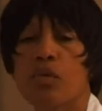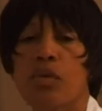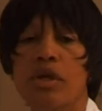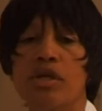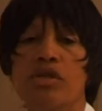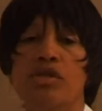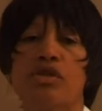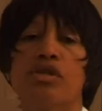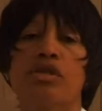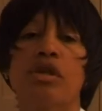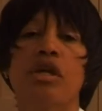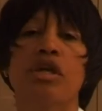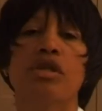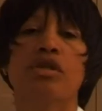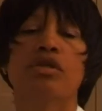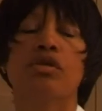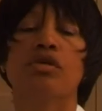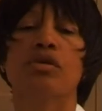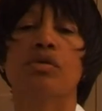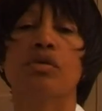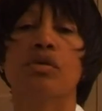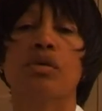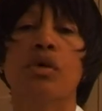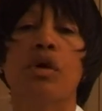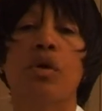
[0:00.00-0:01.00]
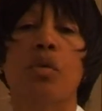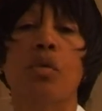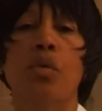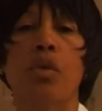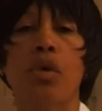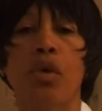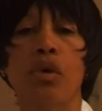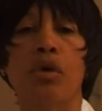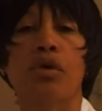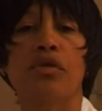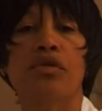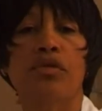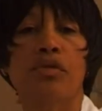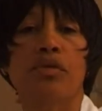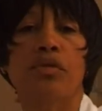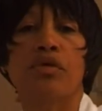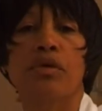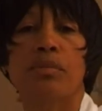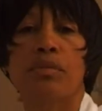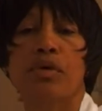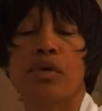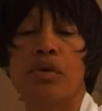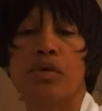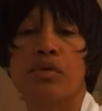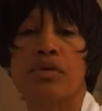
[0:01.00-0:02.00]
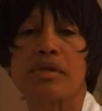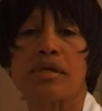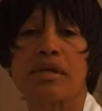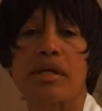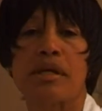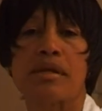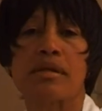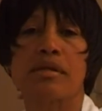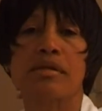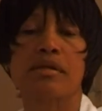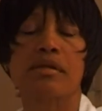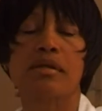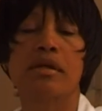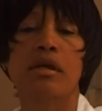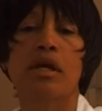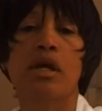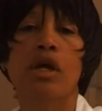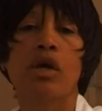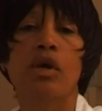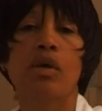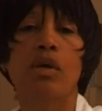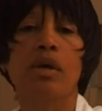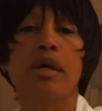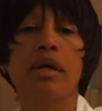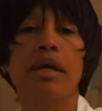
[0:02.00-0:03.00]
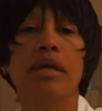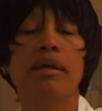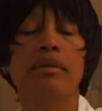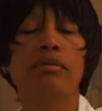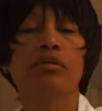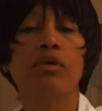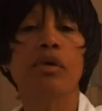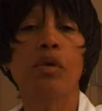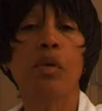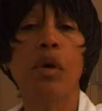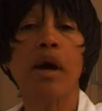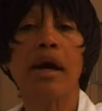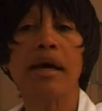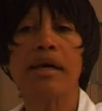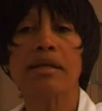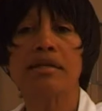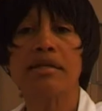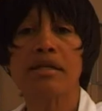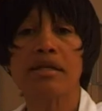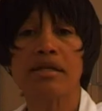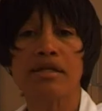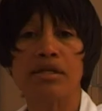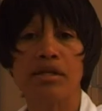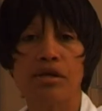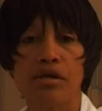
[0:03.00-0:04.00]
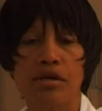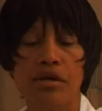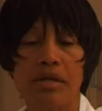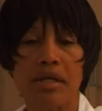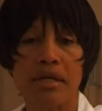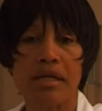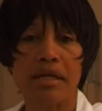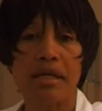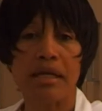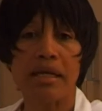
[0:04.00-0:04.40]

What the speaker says: in which to work through the process. It requires external